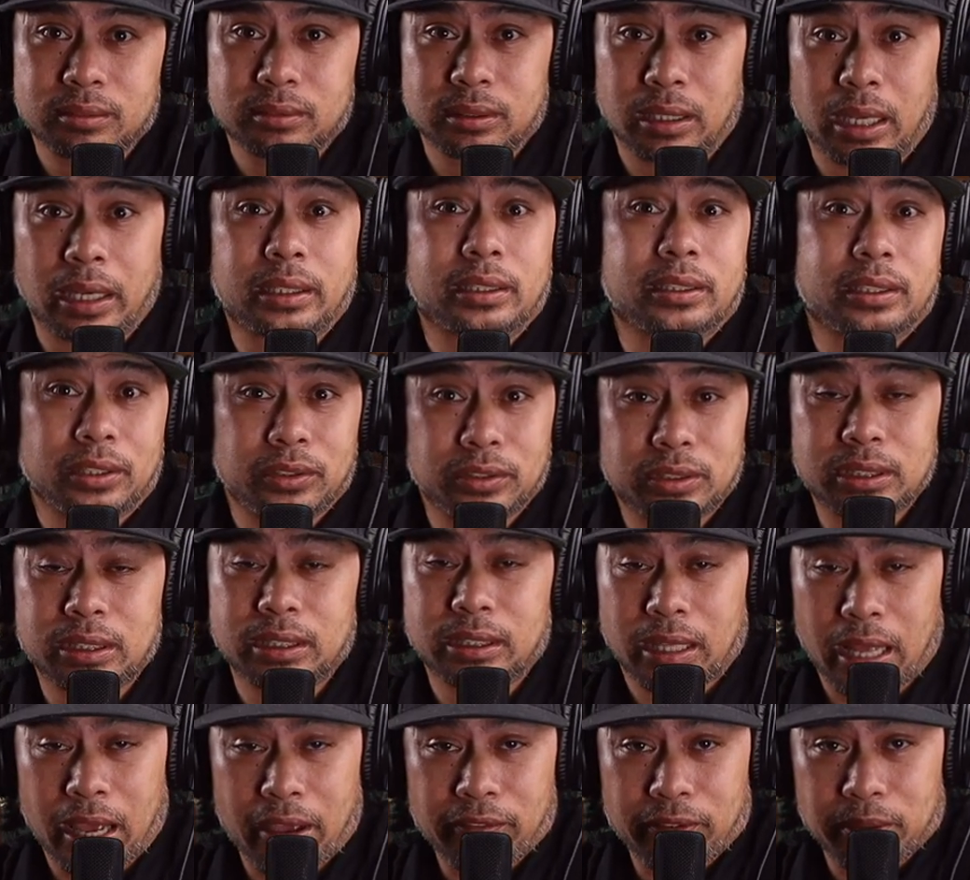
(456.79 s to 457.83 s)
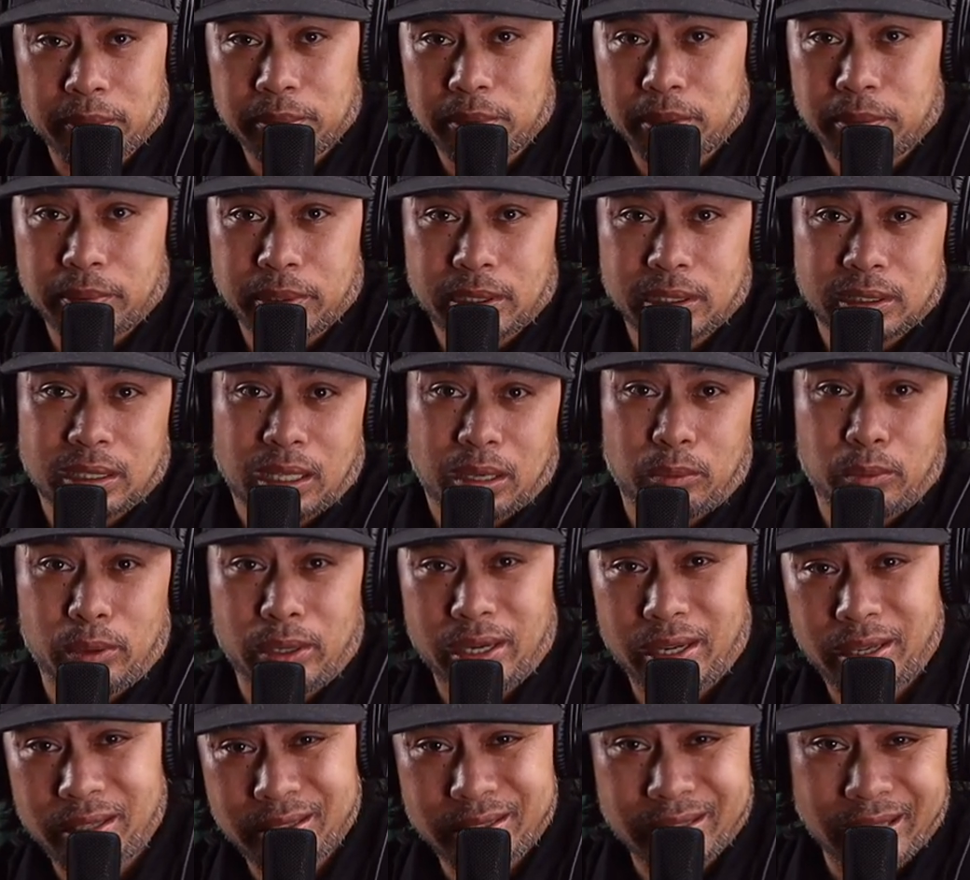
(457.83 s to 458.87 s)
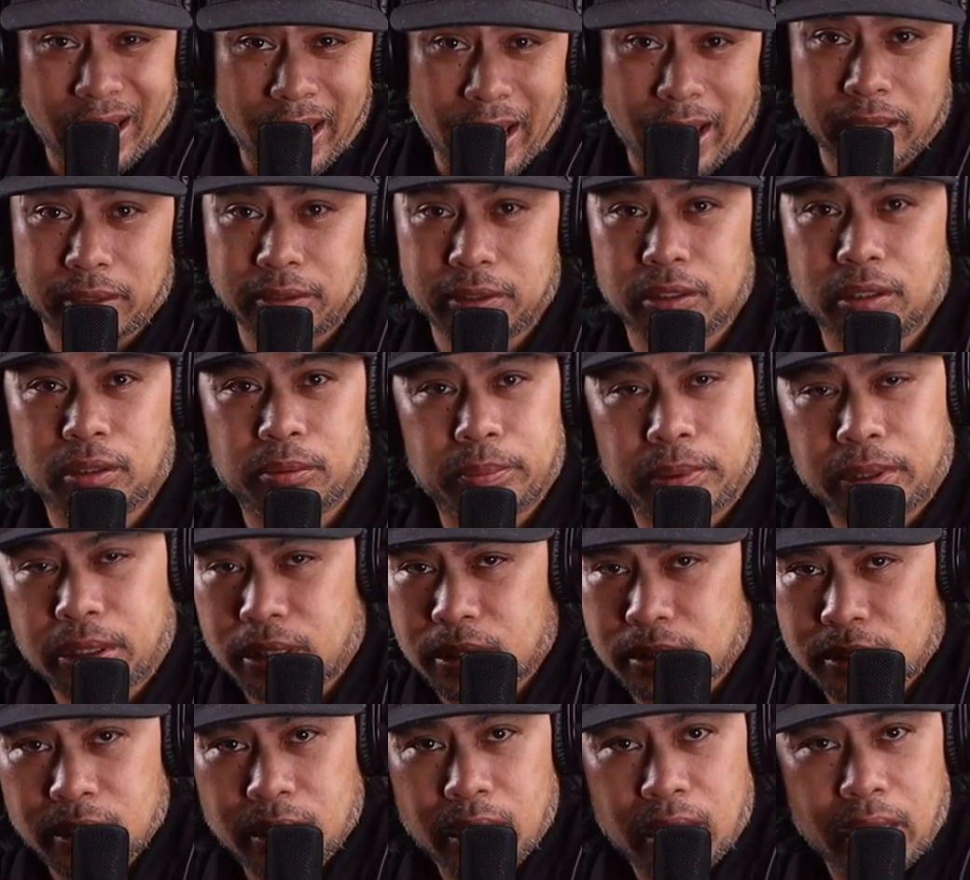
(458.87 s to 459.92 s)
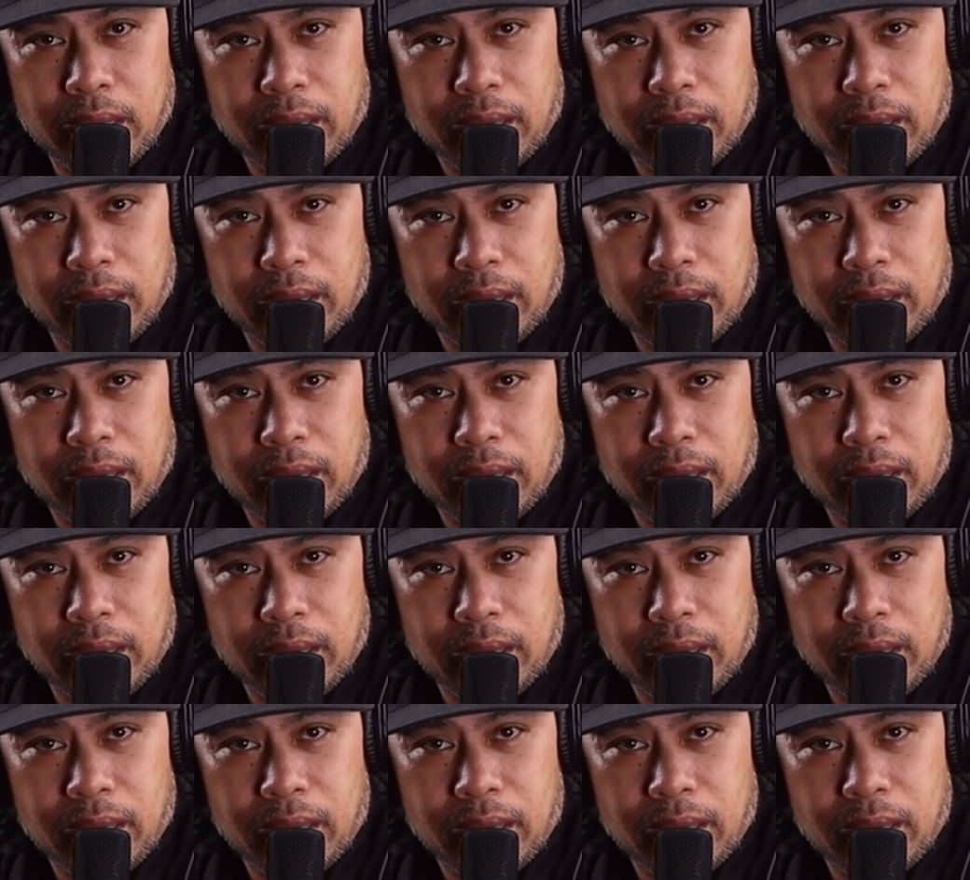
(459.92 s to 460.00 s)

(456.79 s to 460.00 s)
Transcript: like seriously laugh at me because like what is that you know because